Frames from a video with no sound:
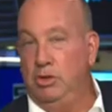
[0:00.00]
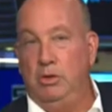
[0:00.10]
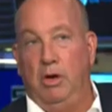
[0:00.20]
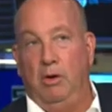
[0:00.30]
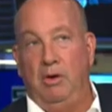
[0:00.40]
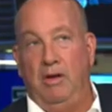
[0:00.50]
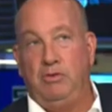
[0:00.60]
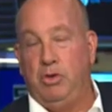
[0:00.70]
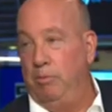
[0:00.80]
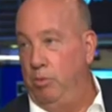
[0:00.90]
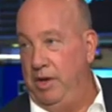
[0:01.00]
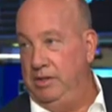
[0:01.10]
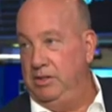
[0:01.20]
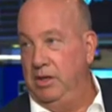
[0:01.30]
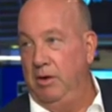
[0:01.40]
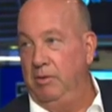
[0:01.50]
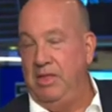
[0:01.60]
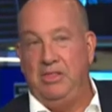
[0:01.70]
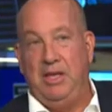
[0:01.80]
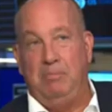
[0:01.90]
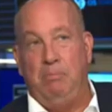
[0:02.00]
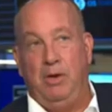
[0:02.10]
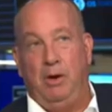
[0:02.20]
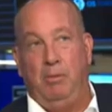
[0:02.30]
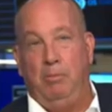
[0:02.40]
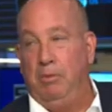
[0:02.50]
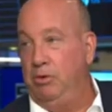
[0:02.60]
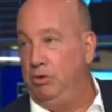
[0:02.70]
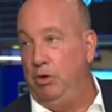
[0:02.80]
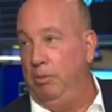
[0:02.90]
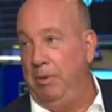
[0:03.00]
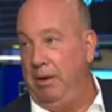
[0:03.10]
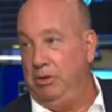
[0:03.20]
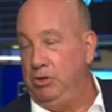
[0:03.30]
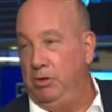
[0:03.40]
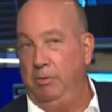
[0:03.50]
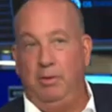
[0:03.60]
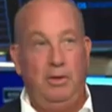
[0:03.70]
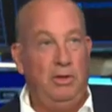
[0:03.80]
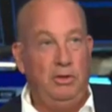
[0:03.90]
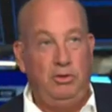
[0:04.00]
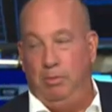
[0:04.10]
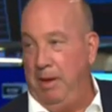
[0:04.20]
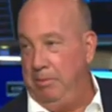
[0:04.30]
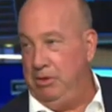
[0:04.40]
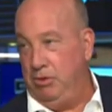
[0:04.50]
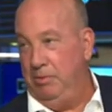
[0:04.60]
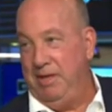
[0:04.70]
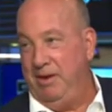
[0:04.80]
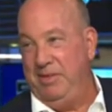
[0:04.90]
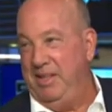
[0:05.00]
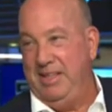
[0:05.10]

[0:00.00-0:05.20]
if Trump wins, they think, drill, baby, drill. But I really